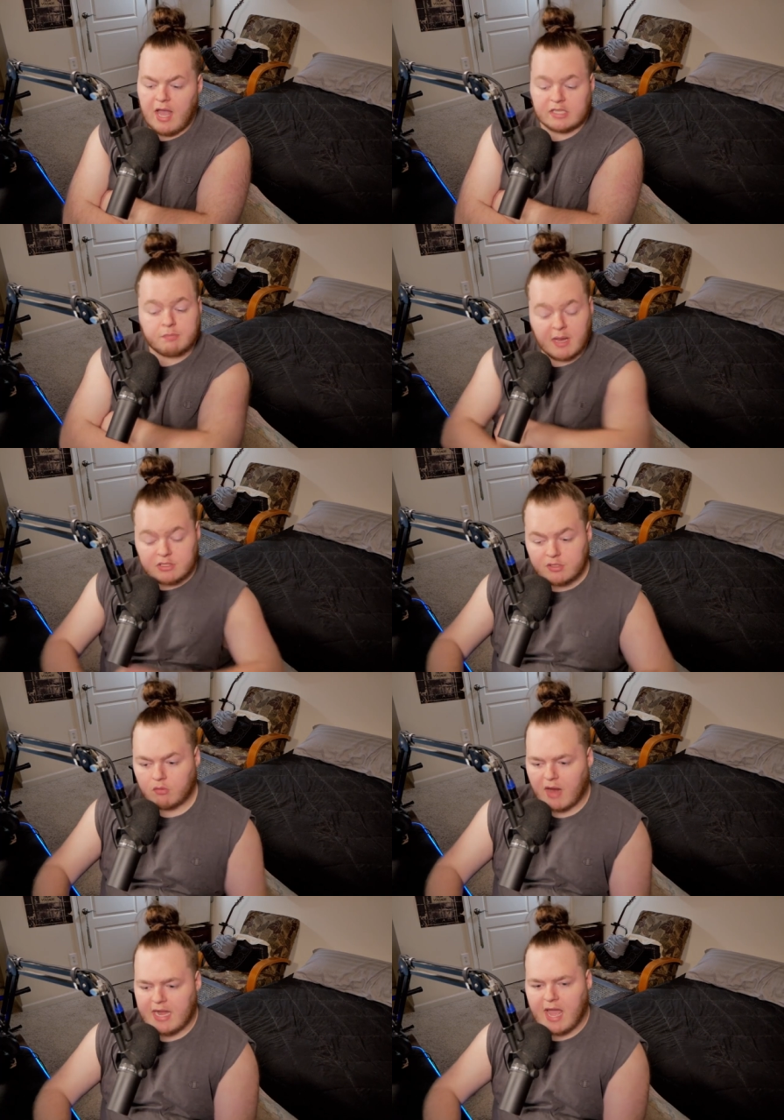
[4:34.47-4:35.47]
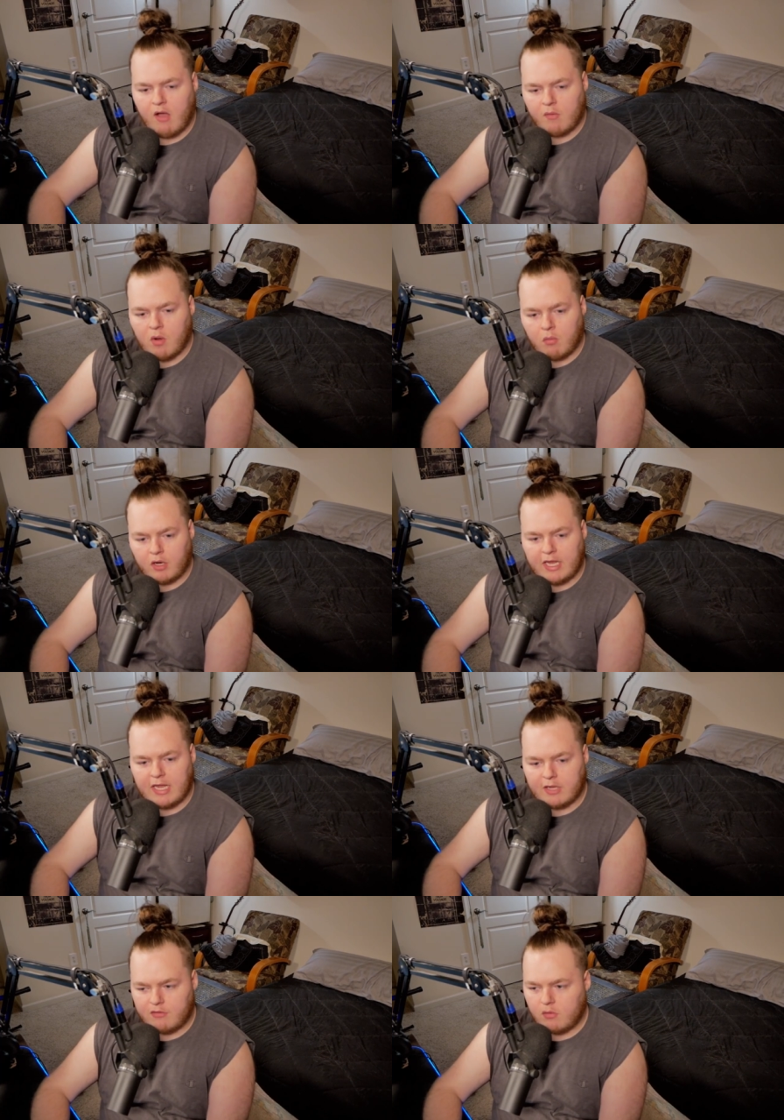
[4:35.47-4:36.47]
especially right now and what we're
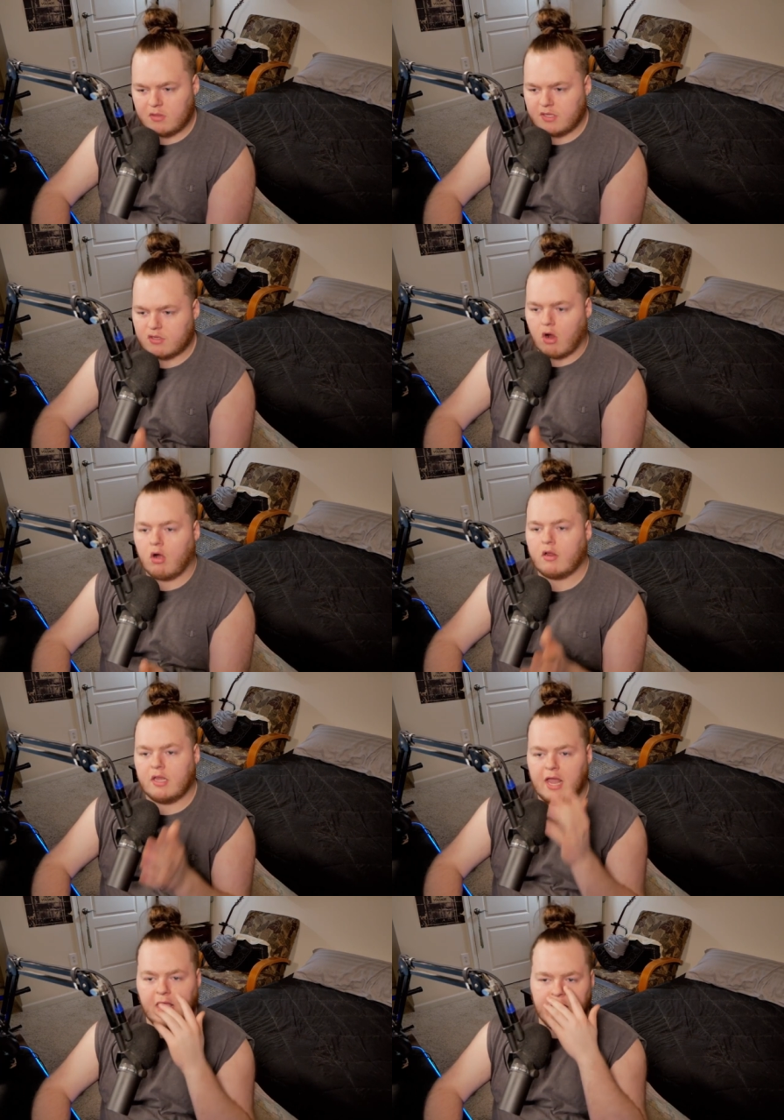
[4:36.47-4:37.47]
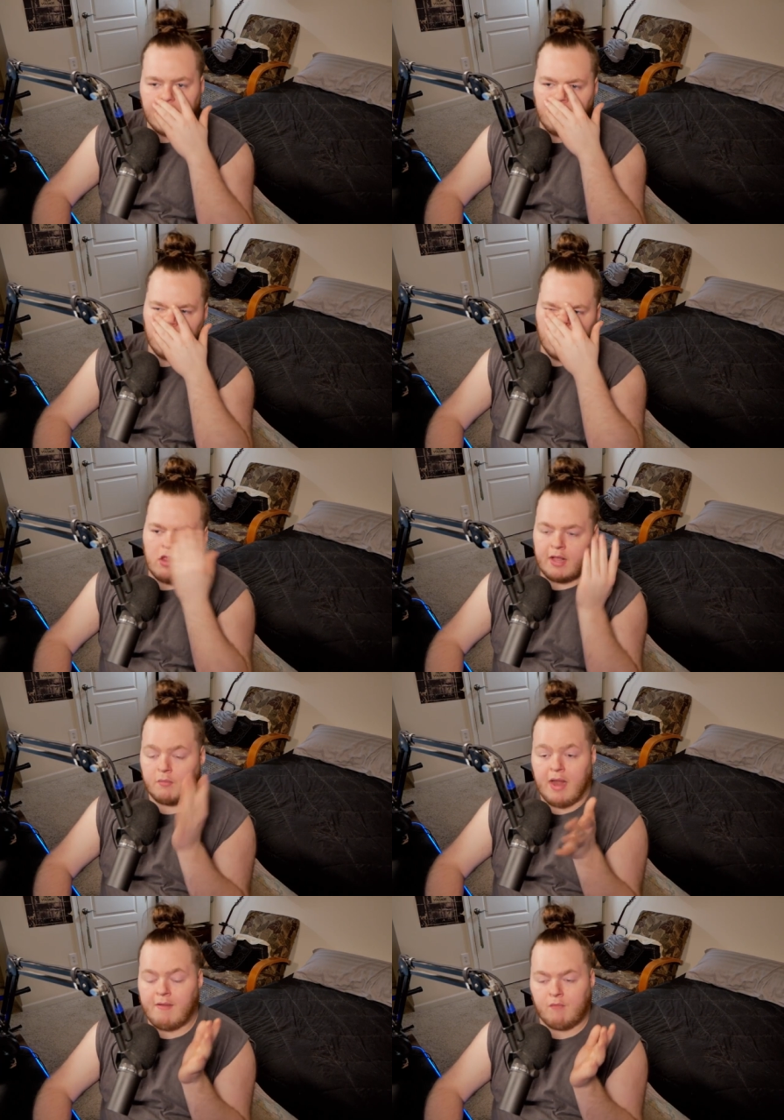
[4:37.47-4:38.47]
getting into in this arc in Egghead,
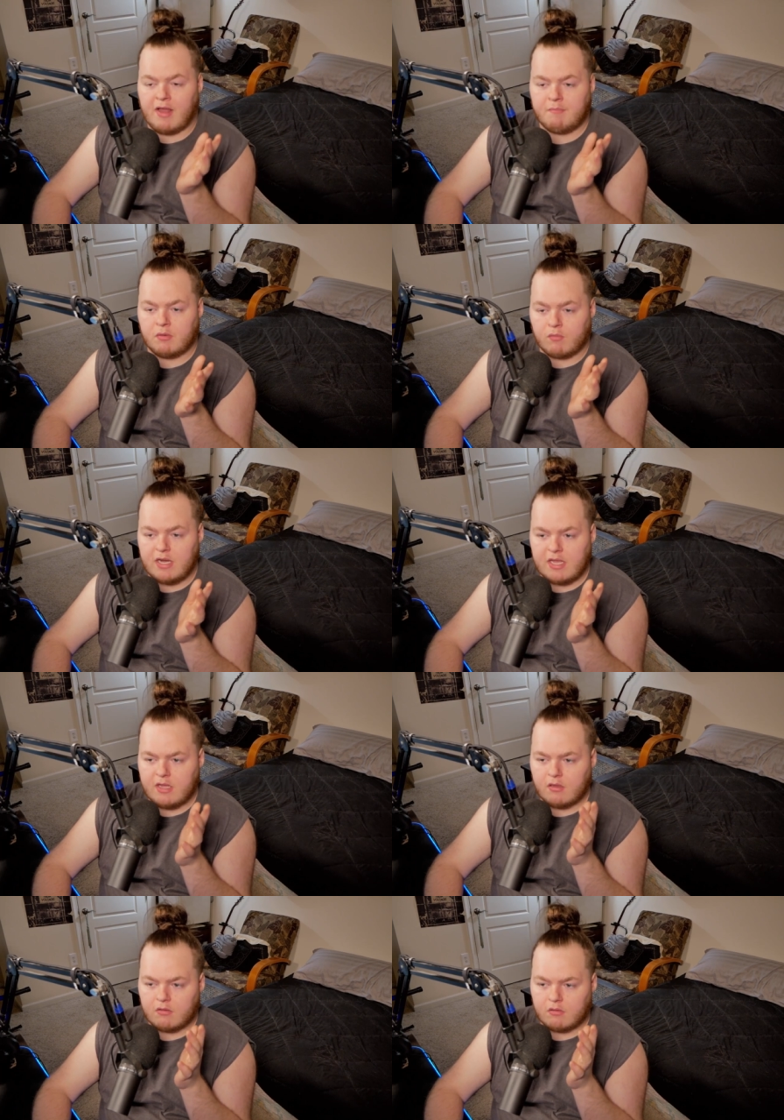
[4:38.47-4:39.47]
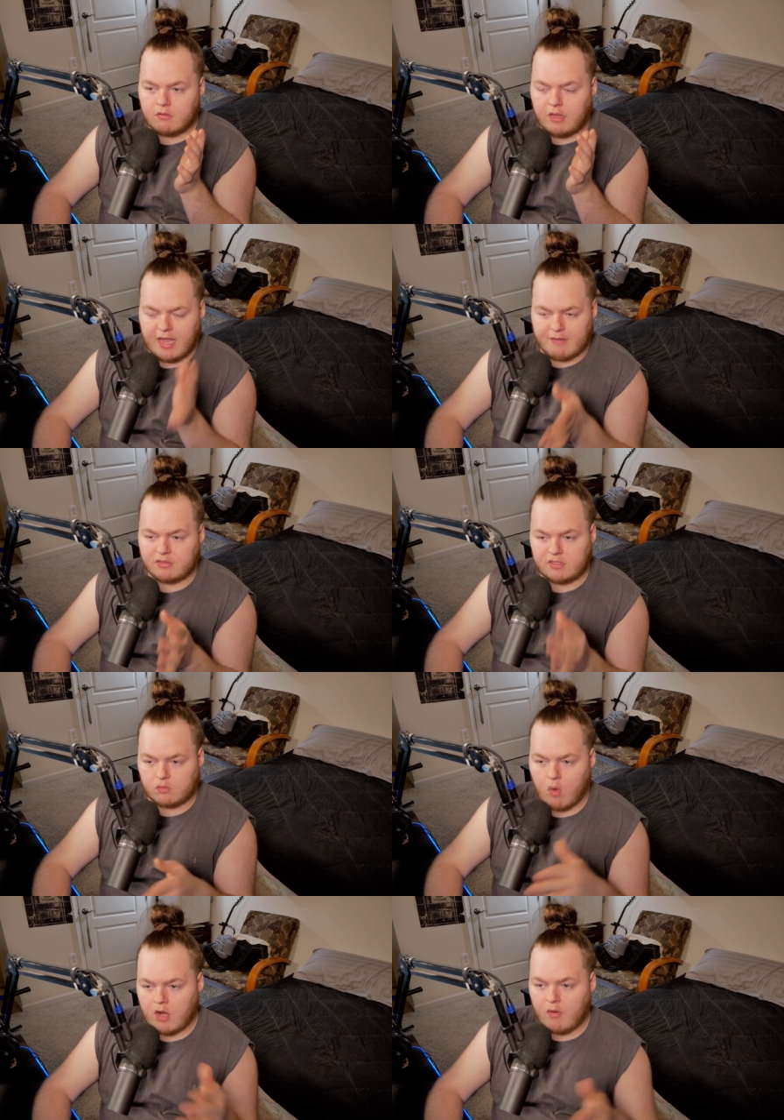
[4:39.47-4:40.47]
like when I when I've been reading, like ever
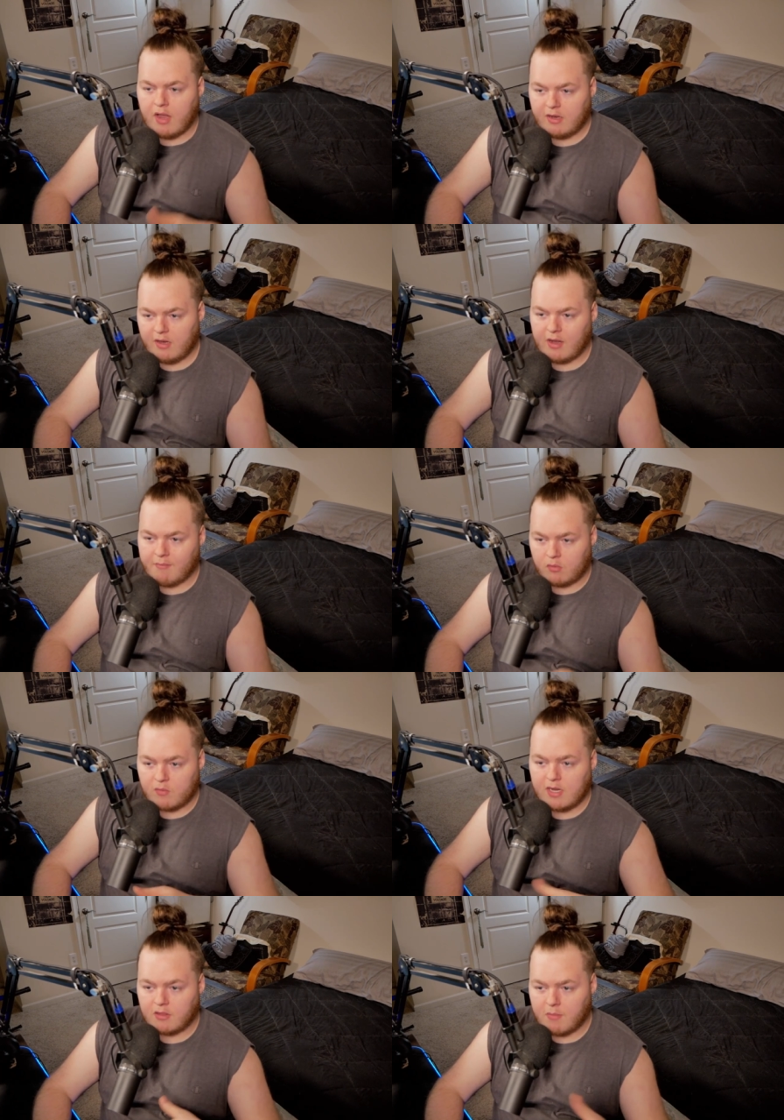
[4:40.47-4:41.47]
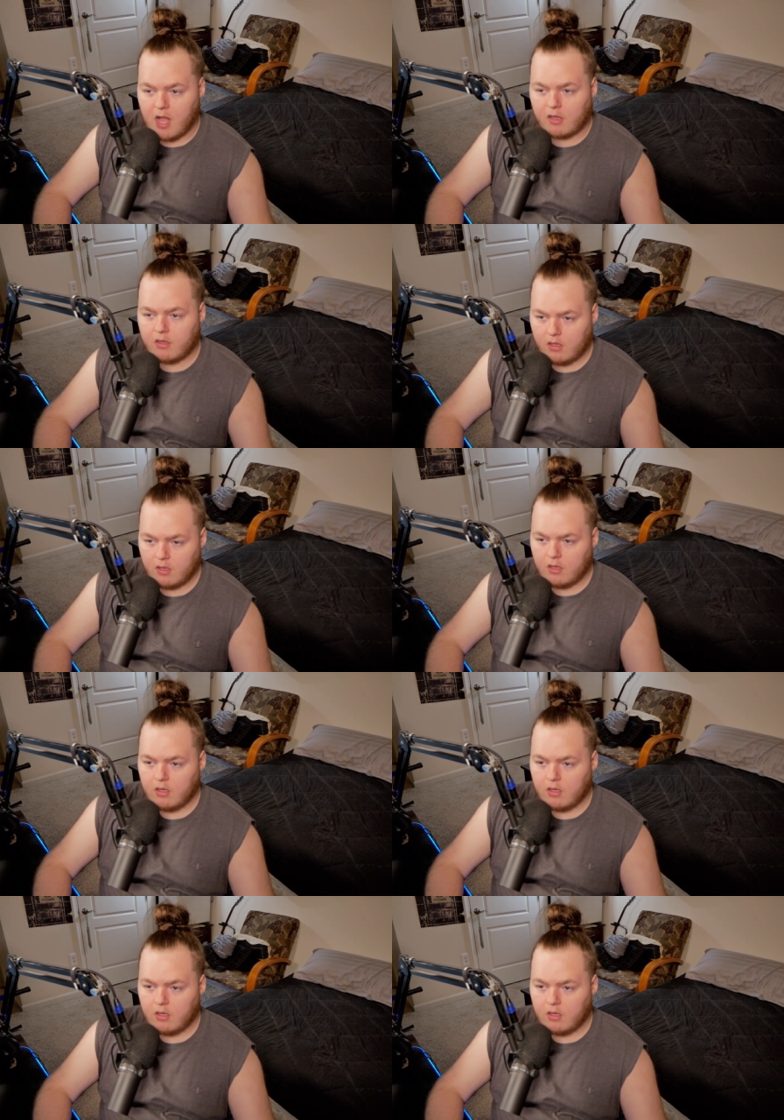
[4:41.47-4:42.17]
since Wano ended, and I've been reading the manga,